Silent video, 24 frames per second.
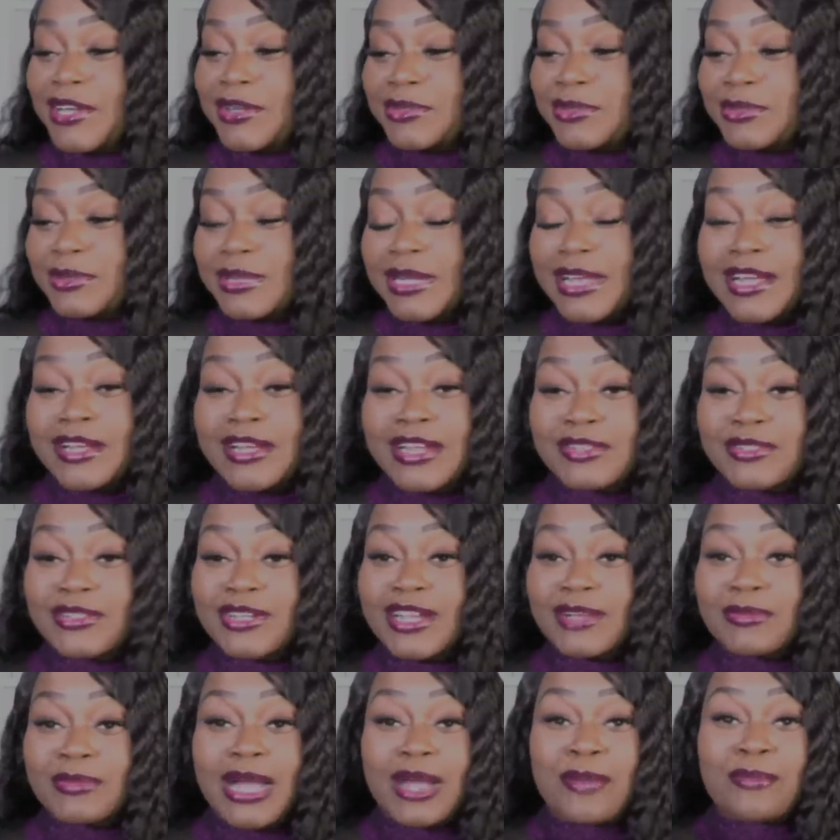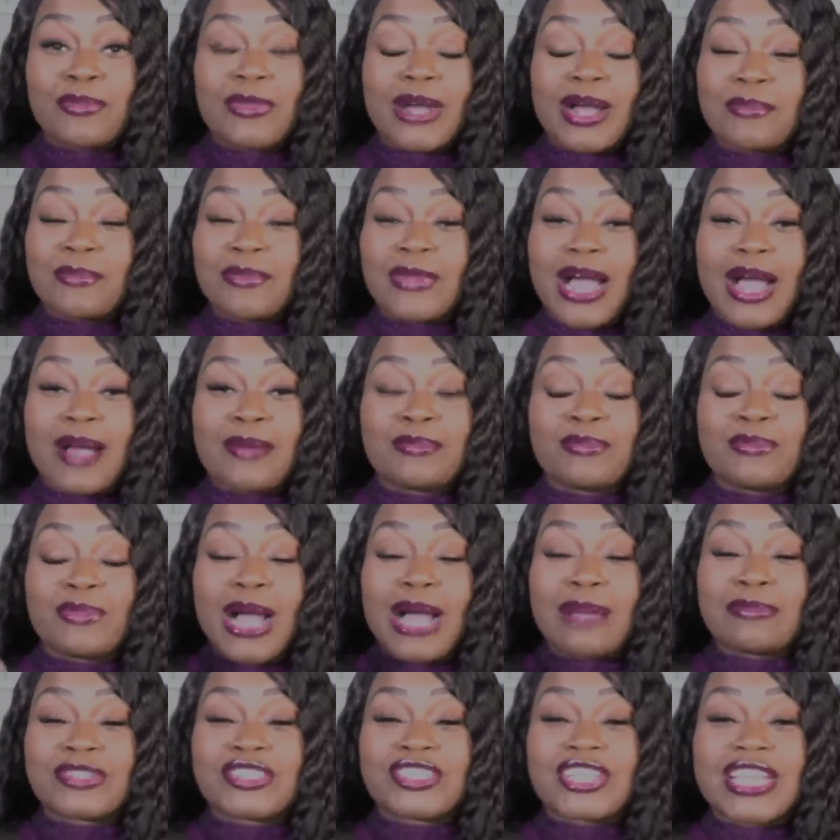You know, I, you know, I'm, I'm I'm I'm
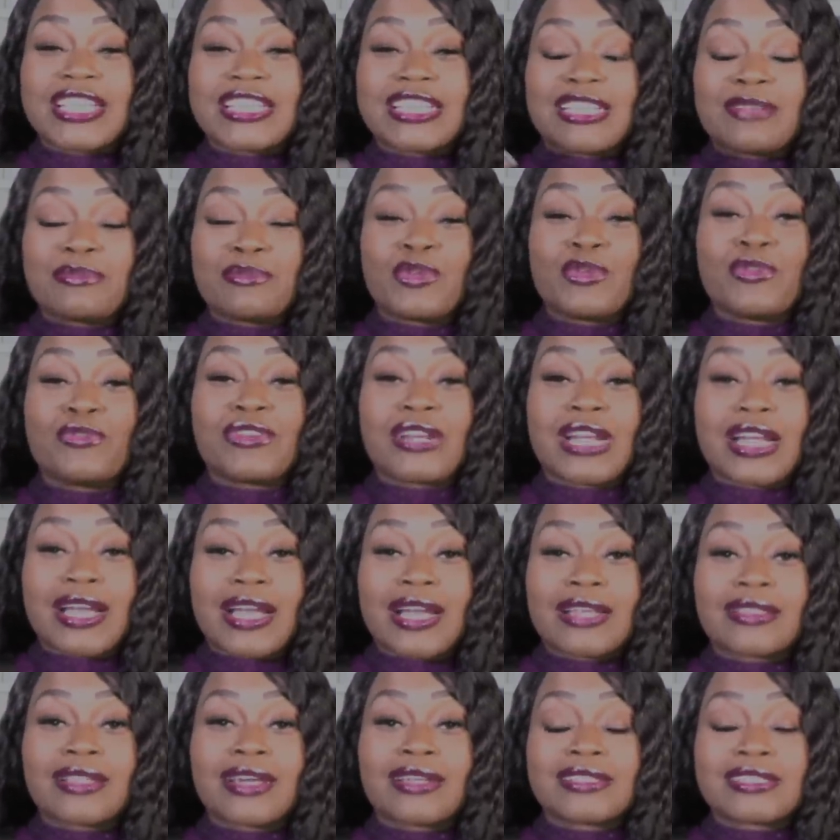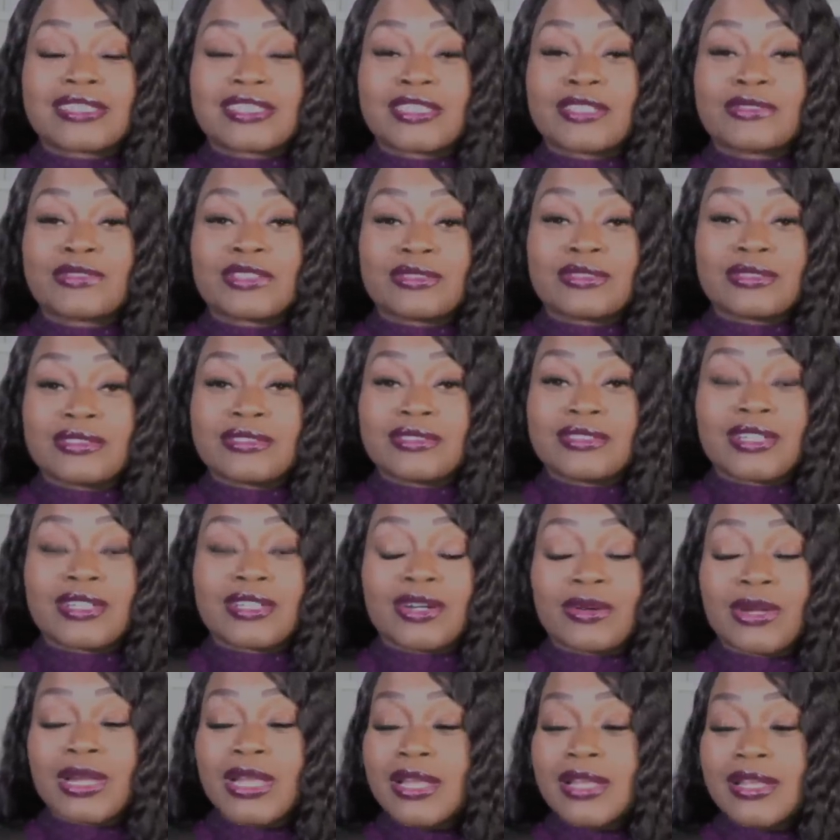I'm shaking and moving. I got a lot of stuff to, you know,
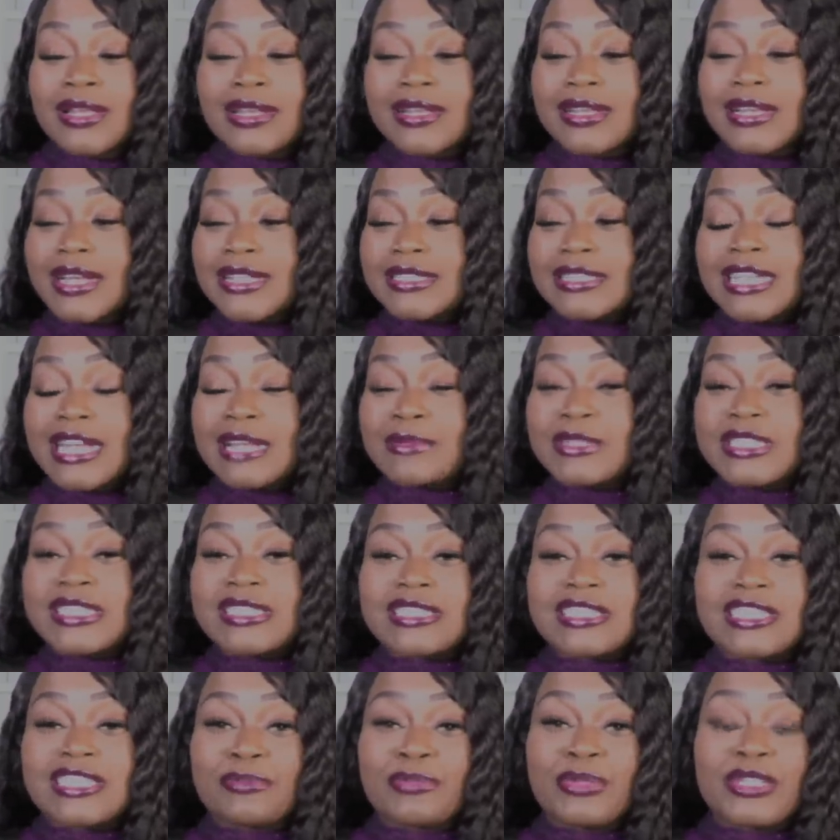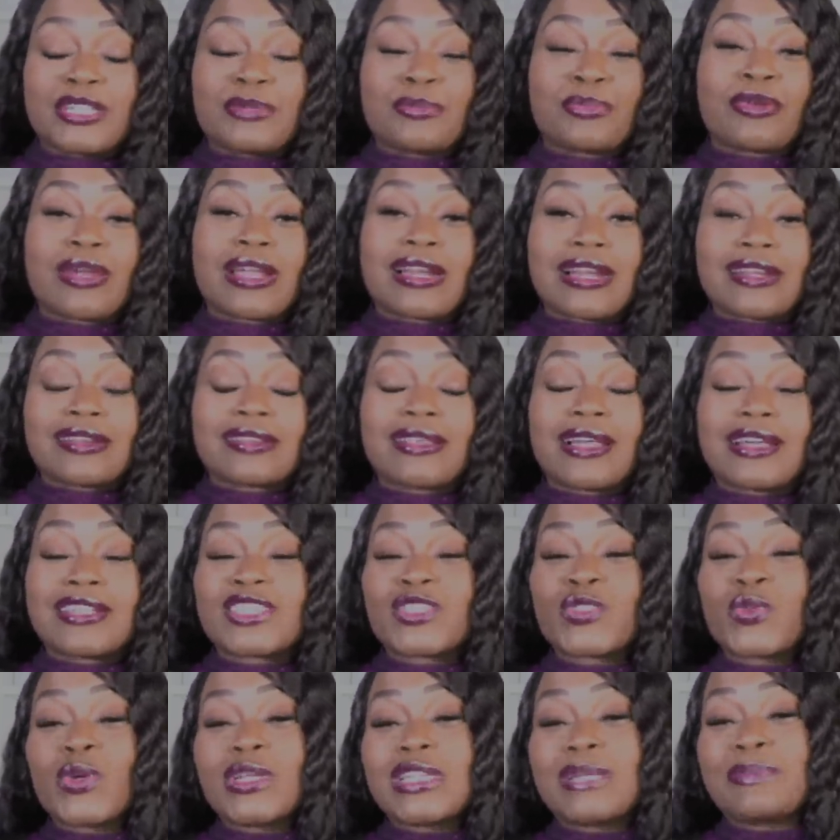got time to be sitting here big and praying. I done lost
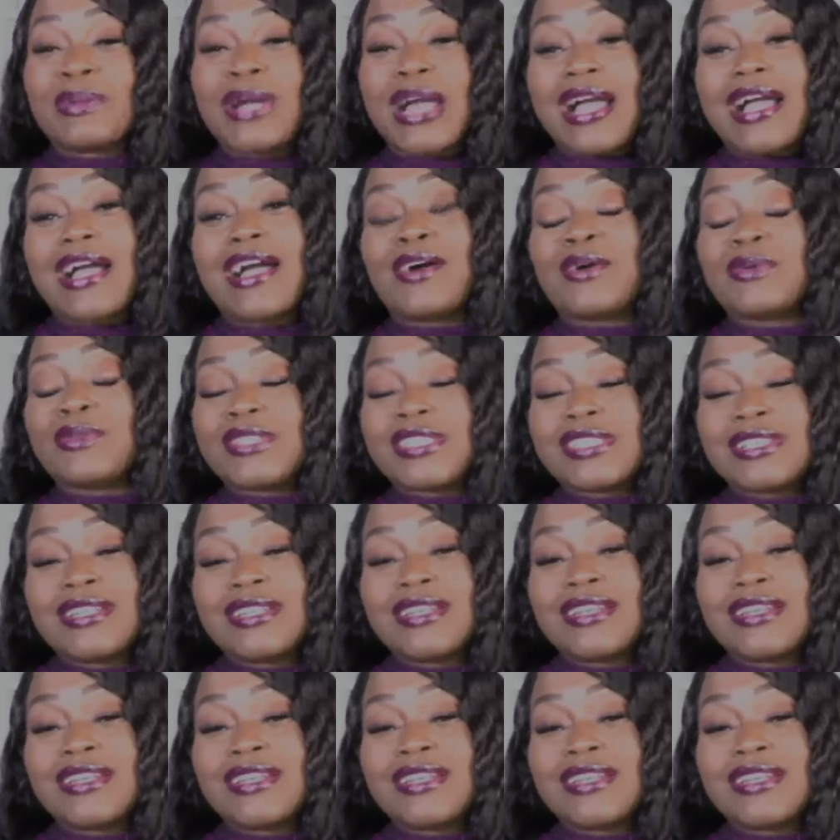20 pounds.